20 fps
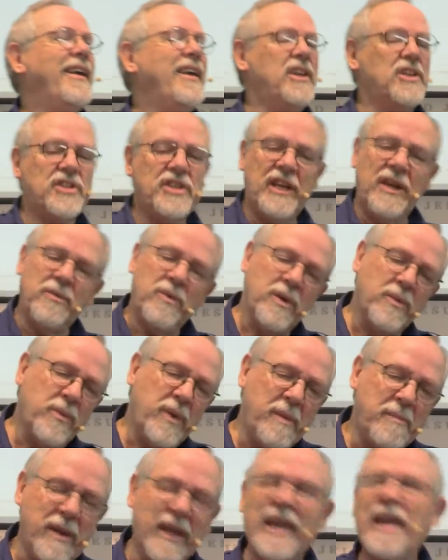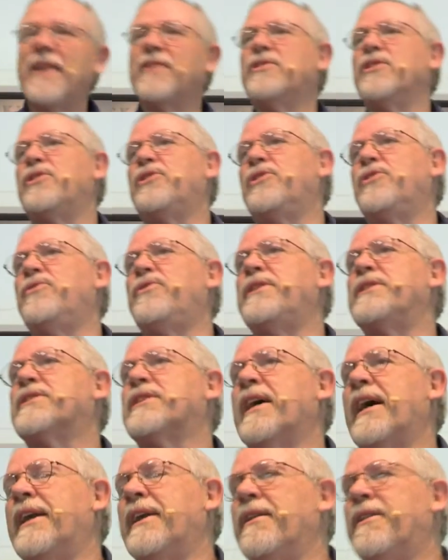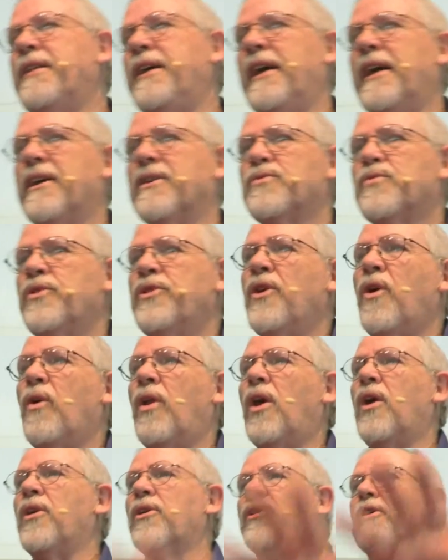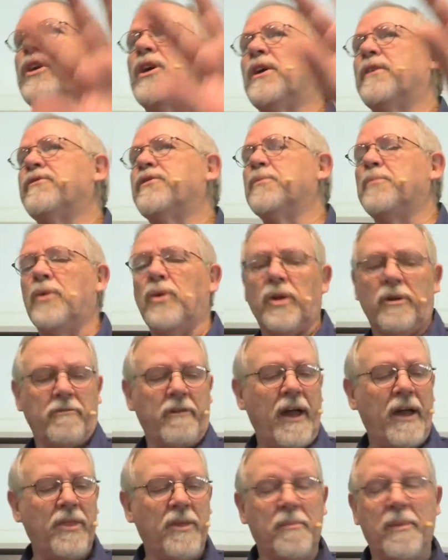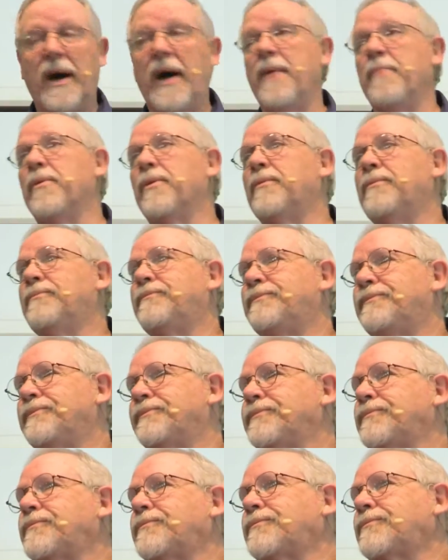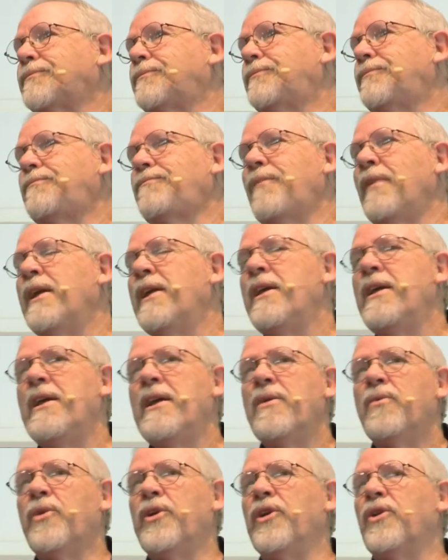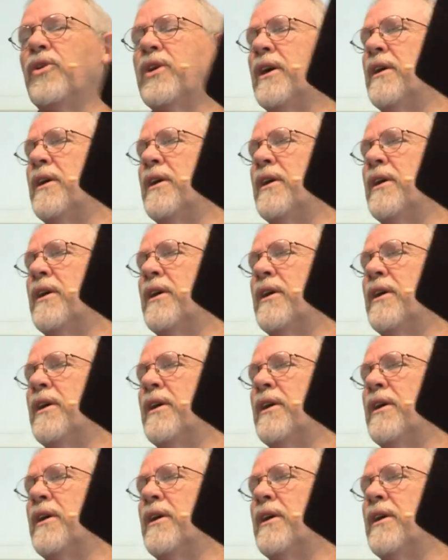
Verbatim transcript: You see, when we begin to do these kind of things, we're no longer comfortable around the Bible. We're no,